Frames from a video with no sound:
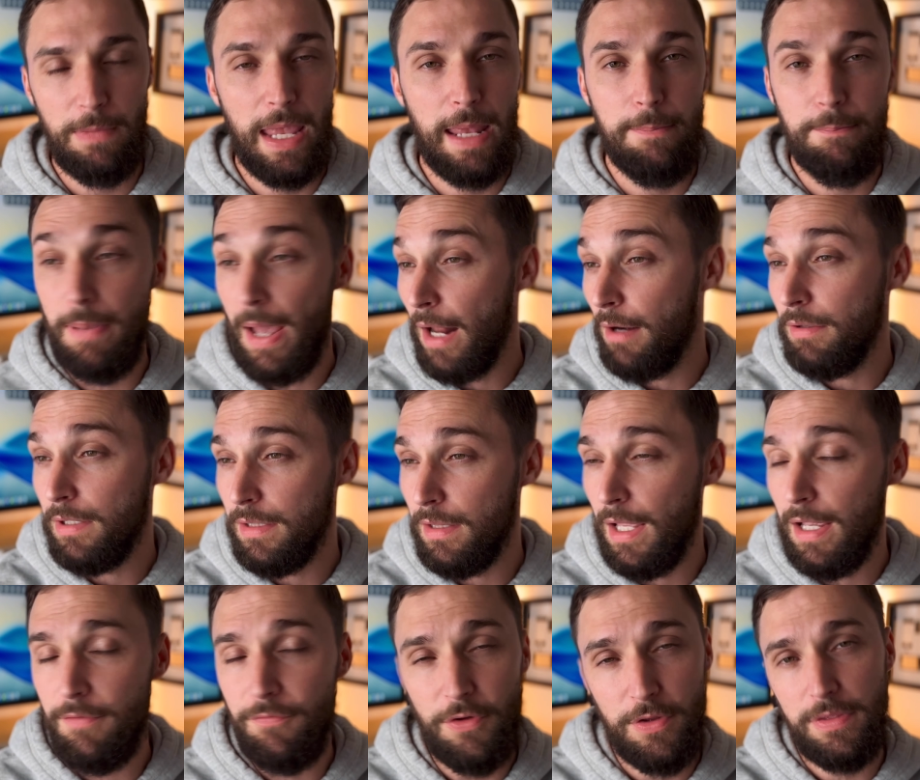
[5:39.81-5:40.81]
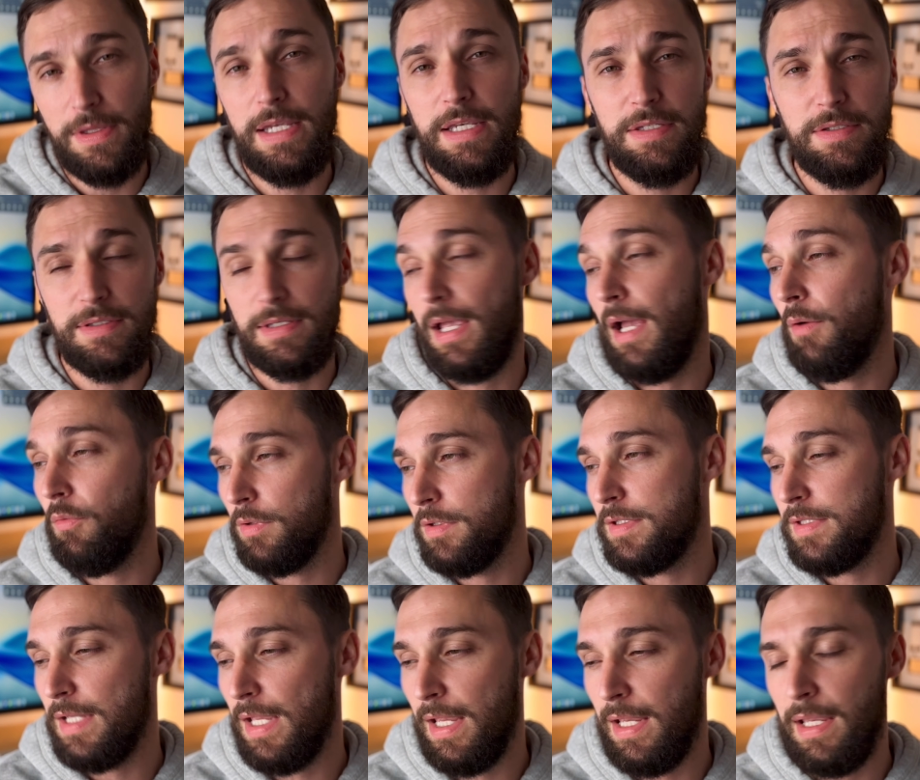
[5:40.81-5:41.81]
And battery life on this, I would
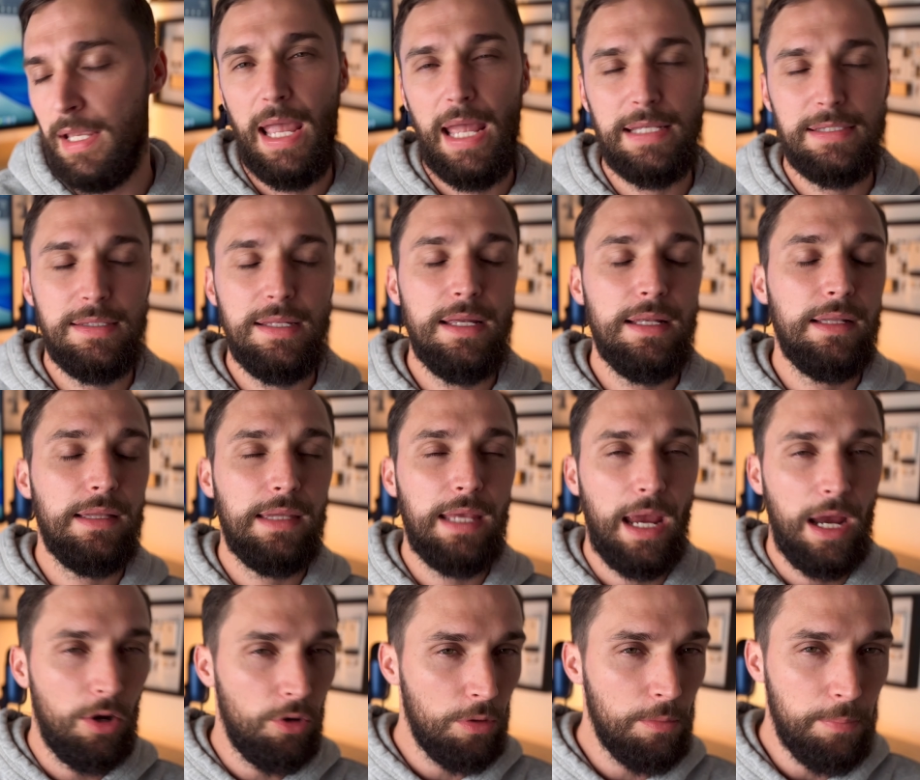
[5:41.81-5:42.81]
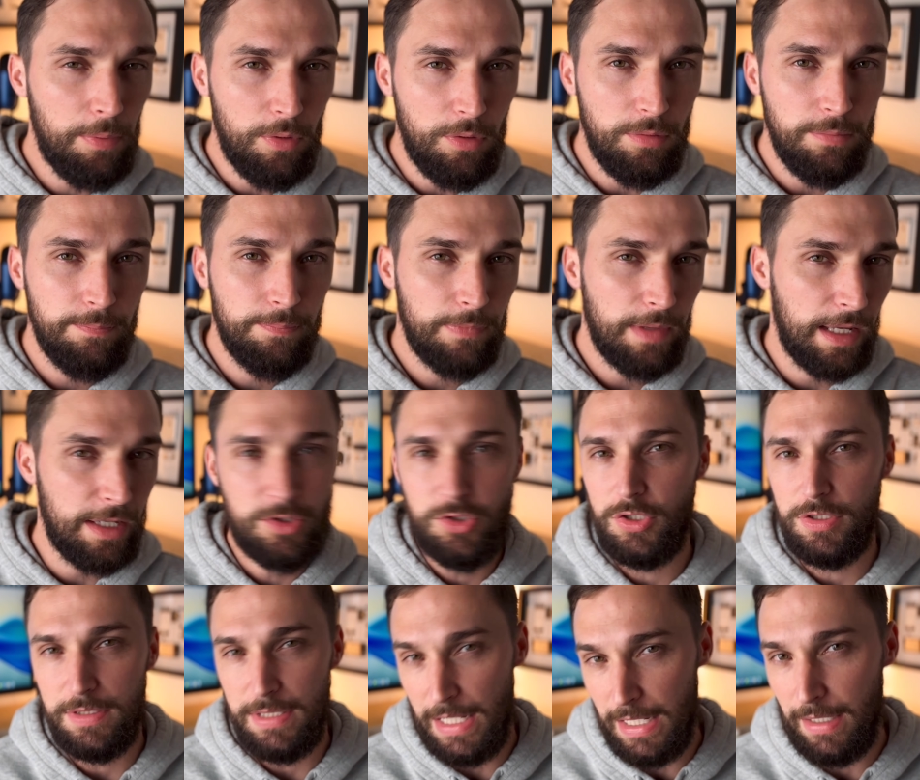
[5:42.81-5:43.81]
say it's not terrible, it's
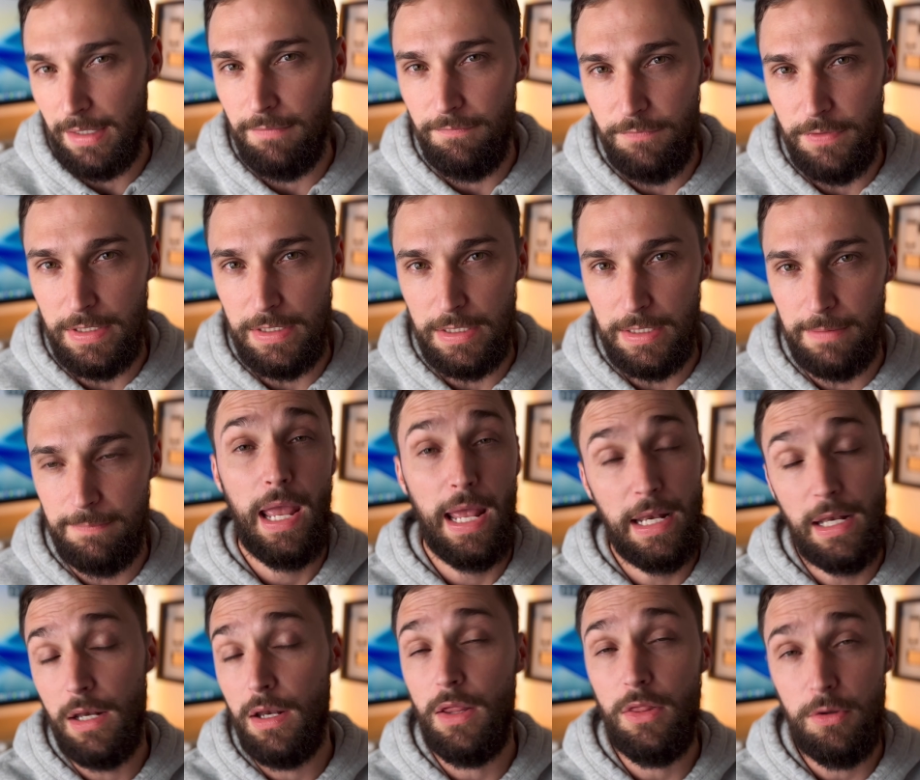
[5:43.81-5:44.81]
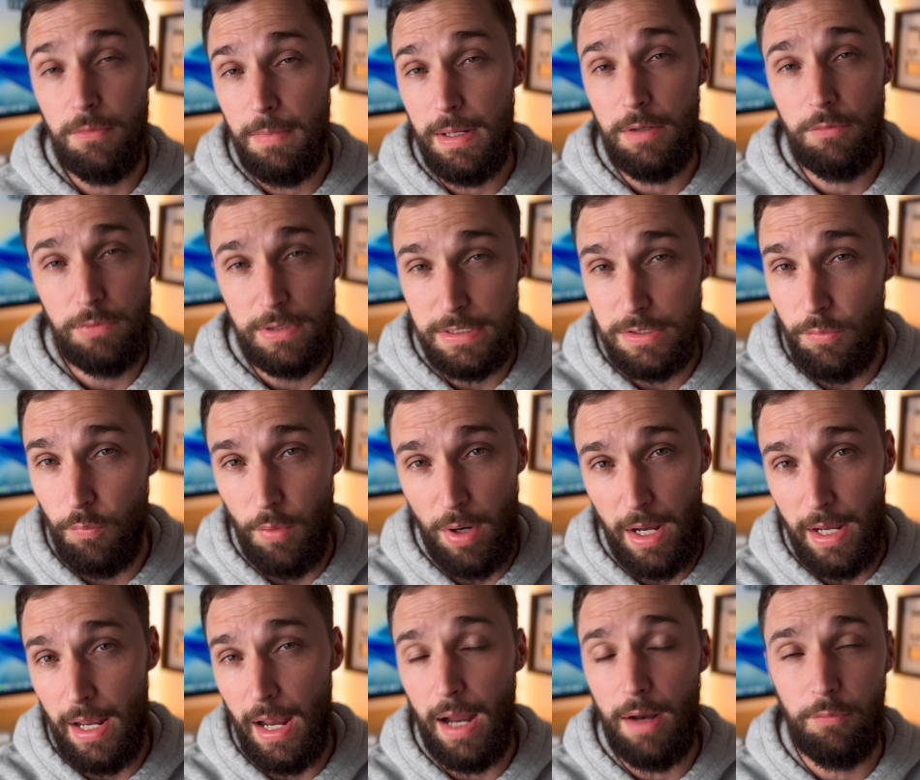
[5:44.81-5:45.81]
just inconvenient. And another main reason
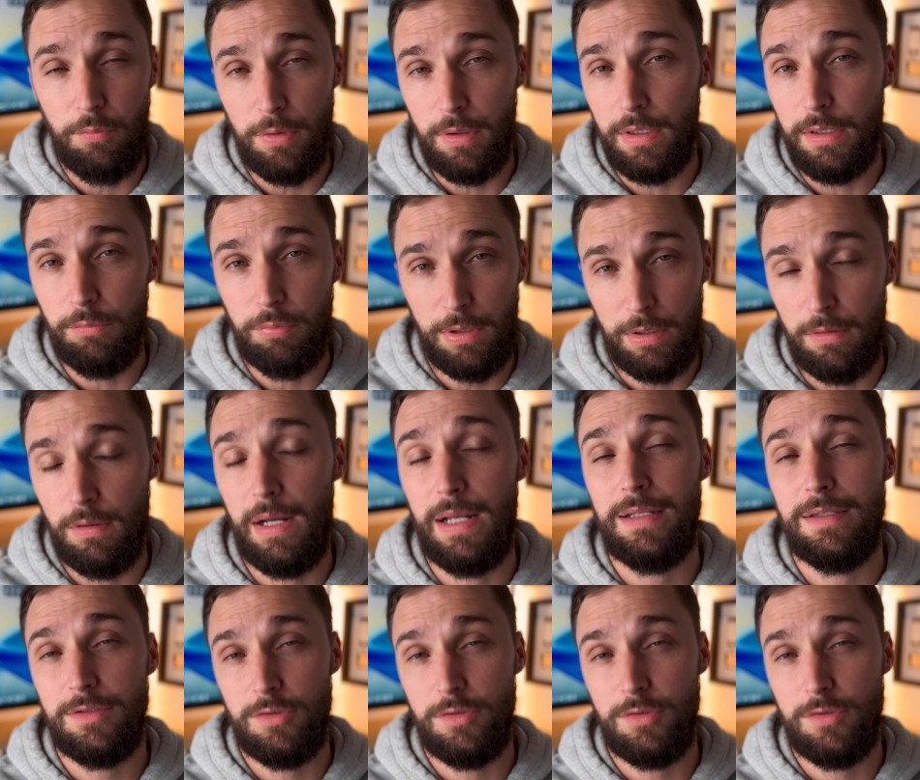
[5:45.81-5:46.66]
why I really regret